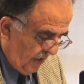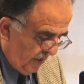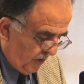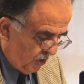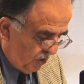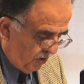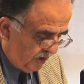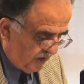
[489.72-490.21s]
a
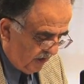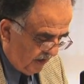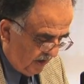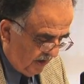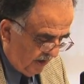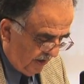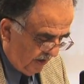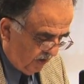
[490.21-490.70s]
short
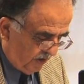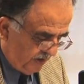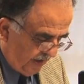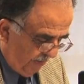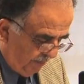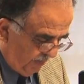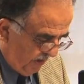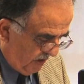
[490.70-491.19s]
time later,
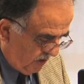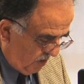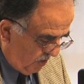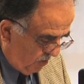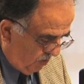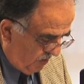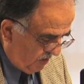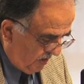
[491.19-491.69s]

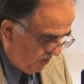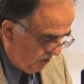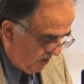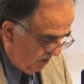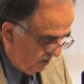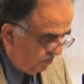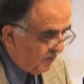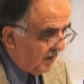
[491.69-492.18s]
deputies Lewis and
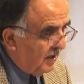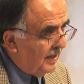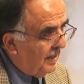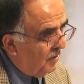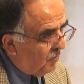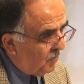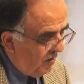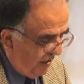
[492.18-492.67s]
Charles Brown
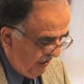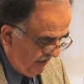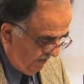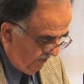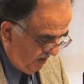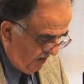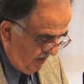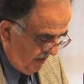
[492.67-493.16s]

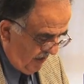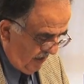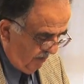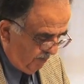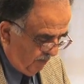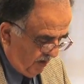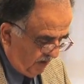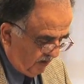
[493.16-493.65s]
arrived
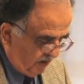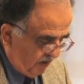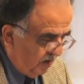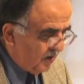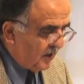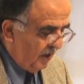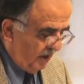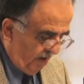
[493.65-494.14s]
and parked
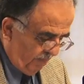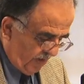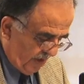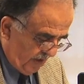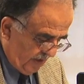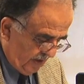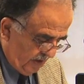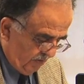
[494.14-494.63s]
their car
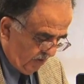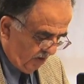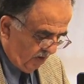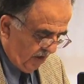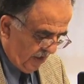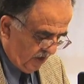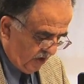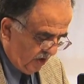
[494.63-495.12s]
behind them.
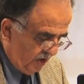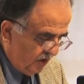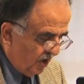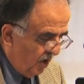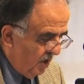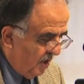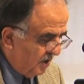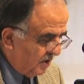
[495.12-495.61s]
Brasher,
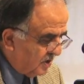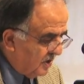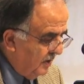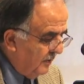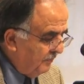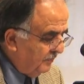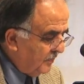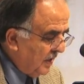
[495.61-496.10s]
Dawes,
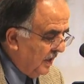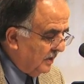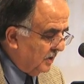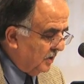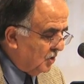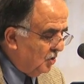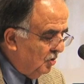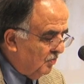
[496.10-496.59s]

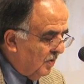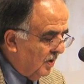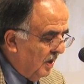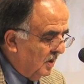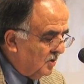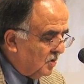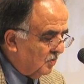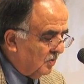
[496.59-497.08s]
and the two
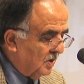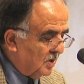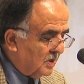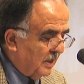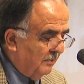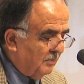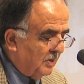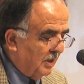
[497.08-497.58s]
Browns were the
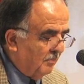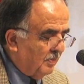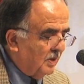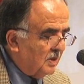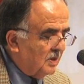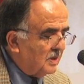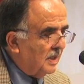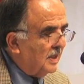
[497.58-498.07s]
same
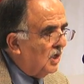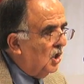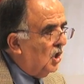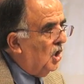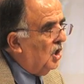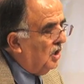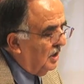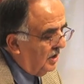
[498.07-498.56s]
deputies that
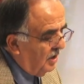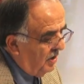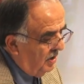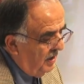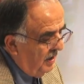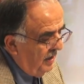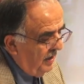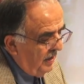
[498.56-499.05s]

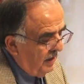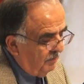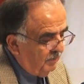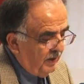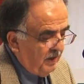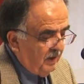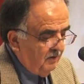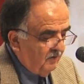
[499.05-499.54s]
earlier
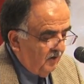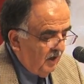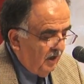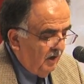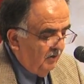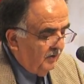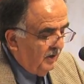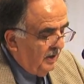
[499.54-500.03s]
had been
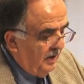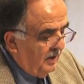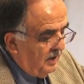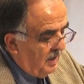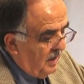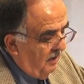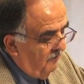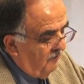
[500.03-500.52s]
involved in
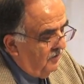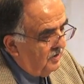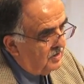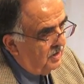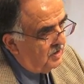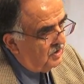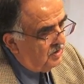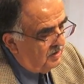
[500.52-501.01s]
the
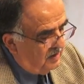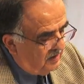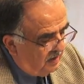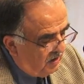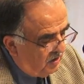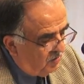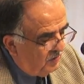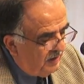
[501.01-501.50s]
confrontation at
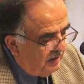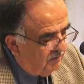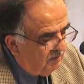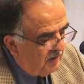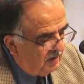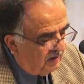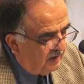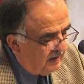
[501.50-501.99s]
the Green
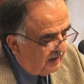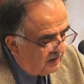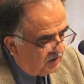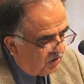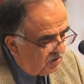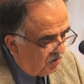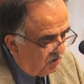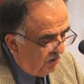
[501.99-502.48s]
Mill
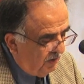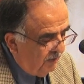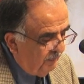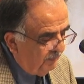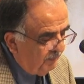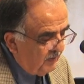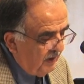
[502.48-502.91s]
liquor store